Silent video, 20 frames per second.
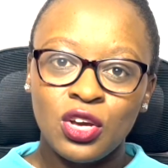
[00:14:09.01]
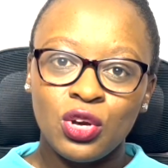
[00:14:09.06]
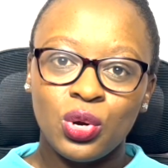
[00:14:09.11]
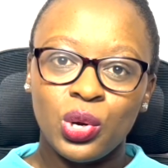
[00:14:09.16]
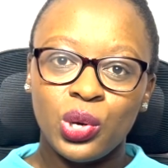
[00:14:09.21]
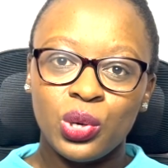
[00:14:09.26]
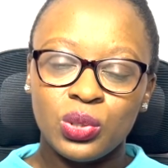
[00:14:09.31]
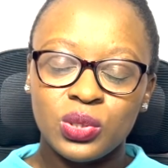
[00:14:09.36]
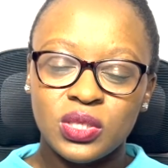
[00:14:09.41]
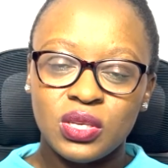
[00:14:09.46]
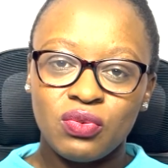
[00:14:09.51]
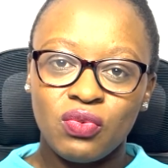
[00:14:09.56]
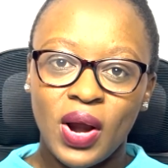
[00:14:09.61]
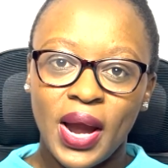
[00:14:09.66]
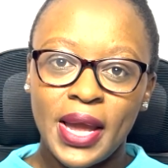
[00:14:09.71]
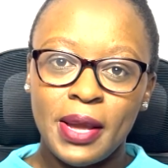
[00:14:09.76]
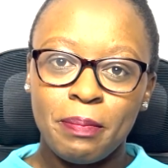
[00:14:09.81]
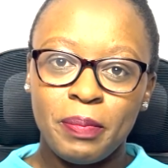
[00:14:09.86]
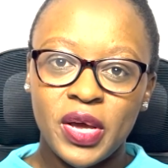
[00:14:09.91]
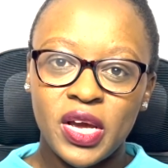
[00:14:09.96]
who's the
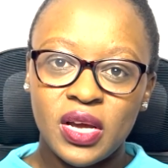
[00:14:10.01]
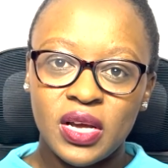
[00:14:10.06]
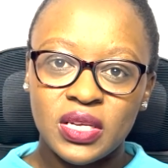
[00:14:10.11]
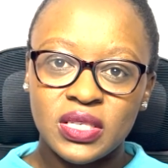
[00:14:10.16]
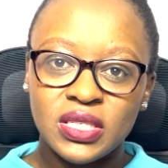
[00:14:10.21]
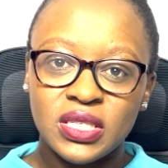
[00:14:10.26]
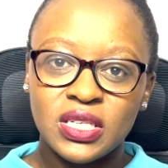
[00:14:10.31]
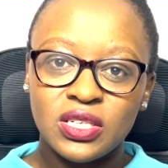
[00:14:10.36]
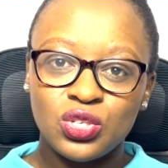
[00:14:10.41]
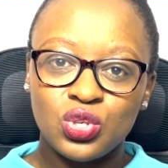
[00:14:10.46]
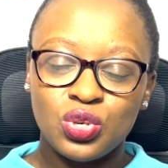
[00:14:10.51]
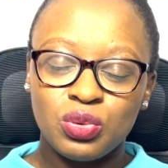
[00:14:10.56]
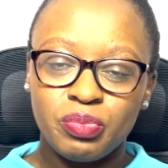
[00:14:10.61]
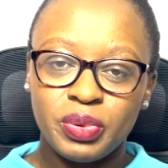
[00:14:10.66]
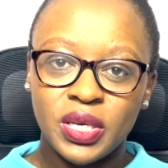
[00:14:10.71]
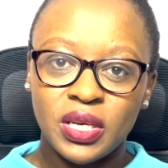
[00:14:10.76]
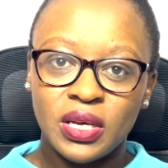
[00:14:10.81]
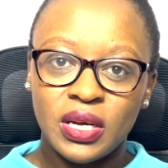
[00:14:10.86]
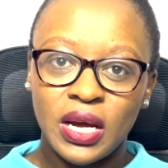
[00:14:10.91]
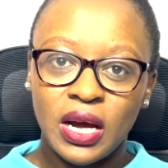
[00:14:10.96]
right person to
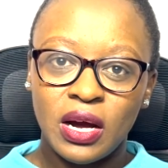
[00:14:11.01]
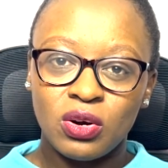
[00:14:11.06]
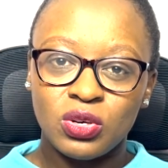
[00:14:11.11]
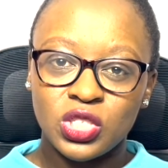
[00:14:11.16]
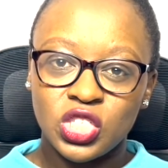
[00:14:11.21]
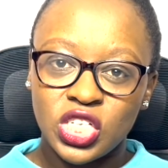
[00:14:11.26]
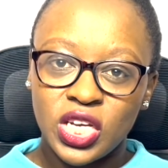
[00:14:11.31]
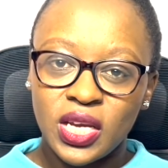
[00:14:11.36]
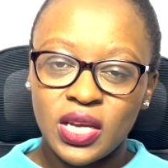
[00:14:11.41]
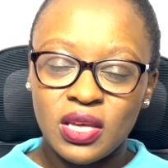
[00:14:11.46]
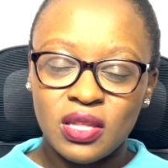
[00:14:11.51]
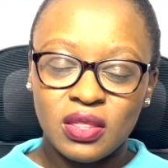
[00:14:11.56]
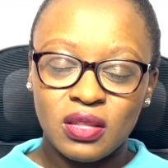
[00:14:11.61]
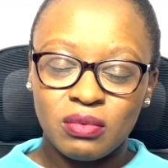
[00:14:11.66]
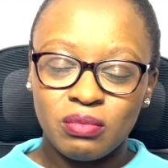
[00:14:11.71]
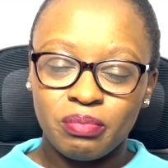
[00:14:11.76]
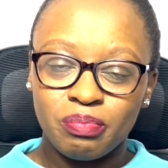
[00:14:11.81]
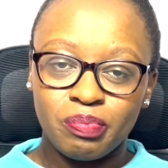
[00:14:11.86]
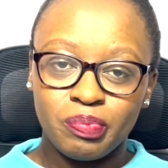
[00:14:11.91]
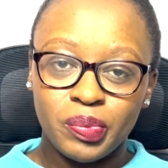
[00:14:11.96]
be. I'll check in
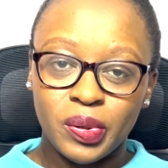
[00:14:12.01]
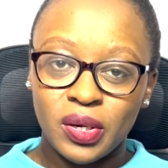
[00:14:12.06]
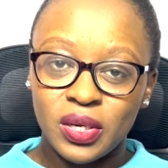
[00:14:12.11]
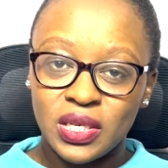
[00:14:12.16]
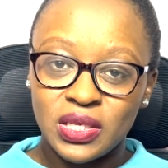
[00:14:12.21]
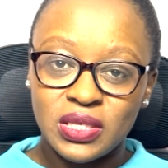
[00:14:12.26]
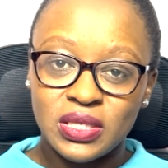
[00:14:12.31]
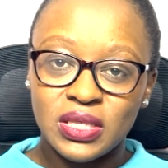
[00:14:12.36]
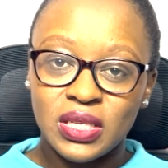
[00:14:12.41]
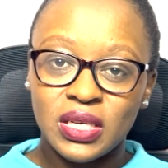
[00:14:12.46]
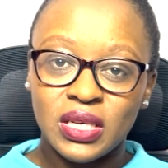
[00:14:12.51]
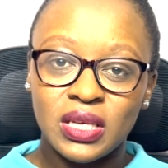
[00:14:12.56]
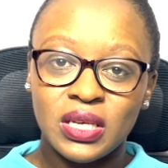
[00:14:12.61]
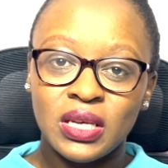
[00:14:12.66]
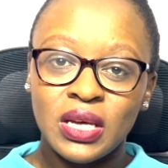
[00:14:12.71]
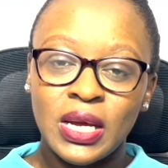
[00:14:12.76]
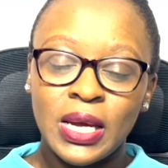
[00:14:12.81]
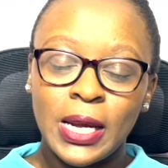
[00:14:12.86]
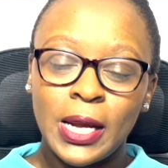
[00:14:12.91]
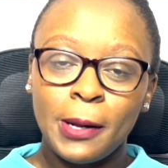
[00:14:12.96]
the
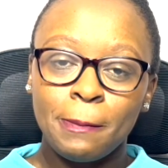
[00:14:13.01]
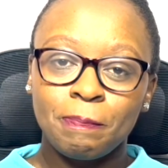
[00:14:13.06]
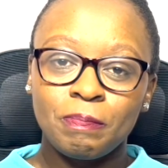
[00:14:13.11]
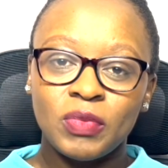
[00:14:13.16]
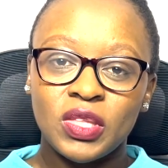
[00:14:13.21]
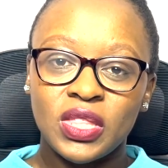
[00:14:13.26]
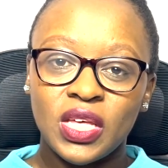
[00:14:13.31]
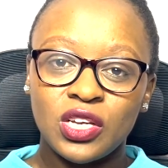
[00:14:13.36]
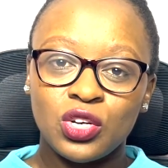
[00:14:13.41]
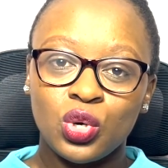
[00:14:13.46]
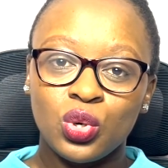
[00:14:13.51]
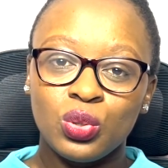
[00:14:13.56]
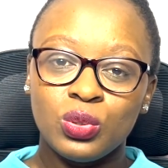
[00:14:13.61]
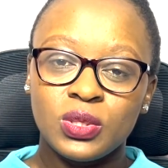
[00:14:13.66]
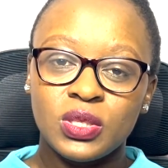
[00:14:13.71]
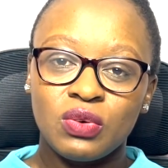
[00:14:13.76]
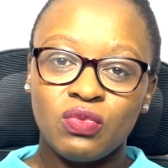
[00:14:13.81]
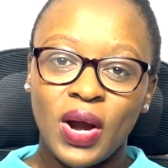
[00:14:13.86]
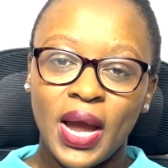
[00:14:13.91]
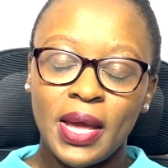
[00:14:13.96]
policy that who's
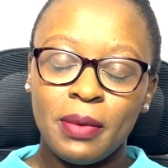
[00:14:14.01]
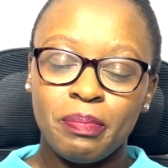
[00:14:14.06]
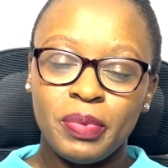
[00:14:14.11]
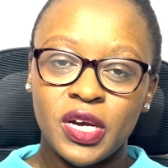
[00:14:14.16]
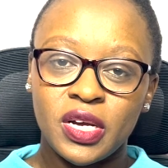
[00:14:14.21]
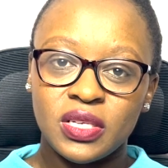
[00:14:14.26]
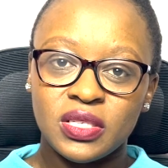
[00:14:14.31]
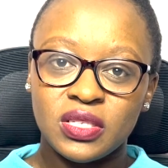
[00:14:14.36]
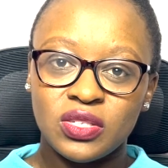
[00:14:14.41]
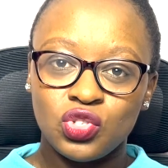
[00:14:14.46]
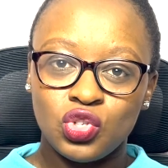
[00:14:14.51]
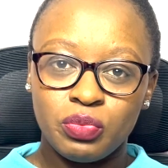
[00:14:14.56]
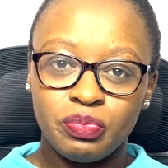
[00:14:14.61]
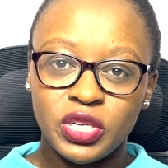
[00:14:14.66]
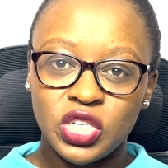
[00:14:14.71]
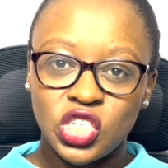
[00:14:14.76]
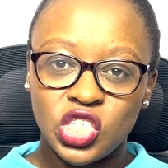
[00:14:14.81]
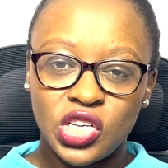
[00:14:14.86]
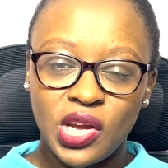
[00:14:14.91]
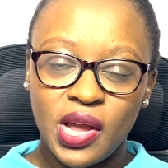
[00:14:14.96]
the right person to
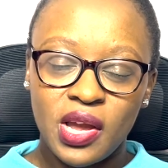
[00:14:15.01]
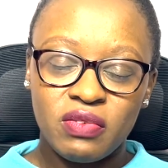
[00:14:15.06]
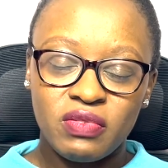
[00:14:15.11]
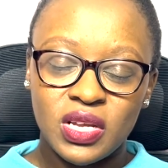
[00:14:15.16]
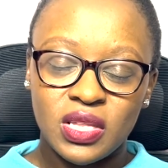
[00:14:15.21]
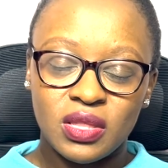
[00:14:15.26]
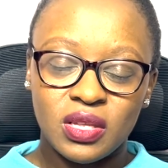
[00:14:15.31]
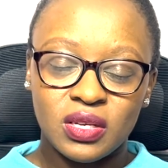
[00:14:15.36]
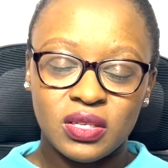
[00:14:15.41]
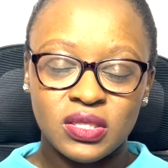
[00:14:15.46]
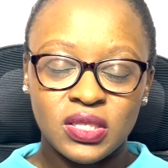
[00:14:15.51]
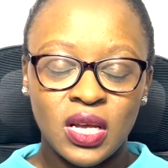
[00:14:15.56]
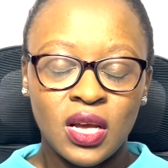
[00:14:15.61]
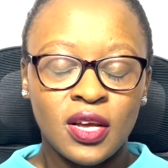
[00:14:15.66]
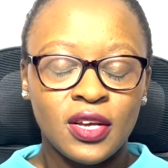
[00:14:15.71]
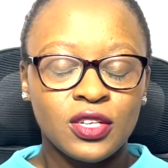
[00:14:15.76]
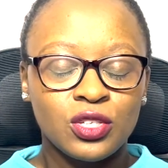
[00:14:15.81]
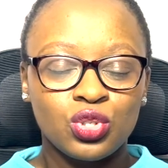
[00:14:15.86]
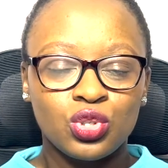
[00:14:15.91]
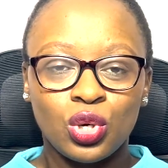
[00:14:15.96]
be sharing this.
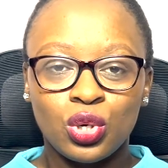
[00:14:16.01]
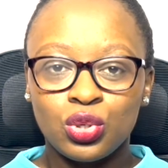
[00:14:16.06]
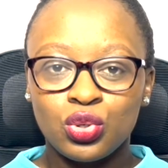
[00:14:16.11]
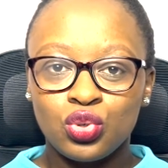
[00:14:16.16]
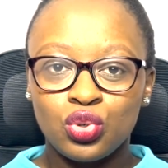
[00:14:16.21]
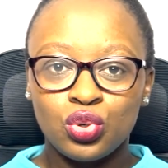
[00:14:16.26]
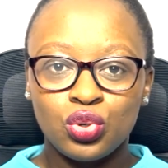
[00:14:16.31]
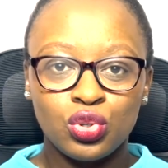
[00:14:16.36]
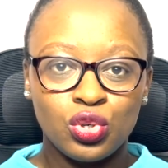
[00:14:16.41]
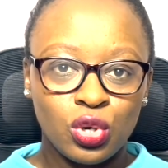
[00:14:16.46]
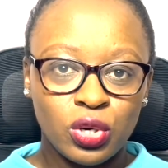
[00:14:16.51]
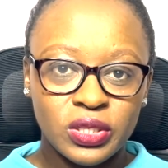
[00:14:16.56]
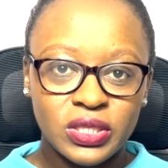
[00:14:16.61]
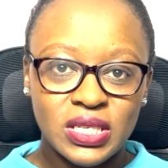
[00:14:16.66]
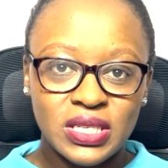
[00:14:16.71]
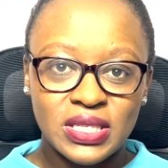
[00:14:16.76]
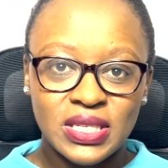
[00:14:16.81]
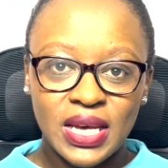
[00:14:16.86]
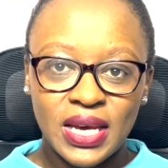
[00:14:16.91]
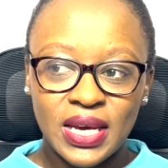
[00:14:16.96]
So do not
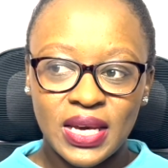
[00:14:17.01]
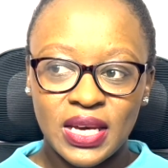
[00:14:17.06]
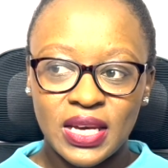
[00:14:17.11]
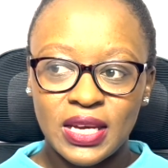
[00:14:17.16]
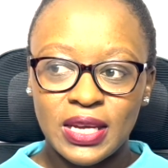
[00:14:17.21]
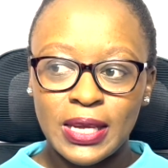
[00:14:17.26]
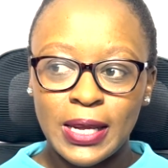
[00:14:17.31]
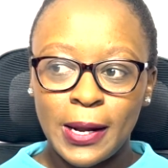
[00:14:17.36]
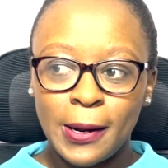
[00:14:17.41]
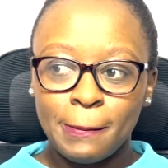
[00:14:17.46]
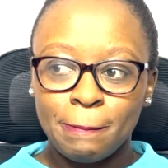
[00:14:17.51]
say,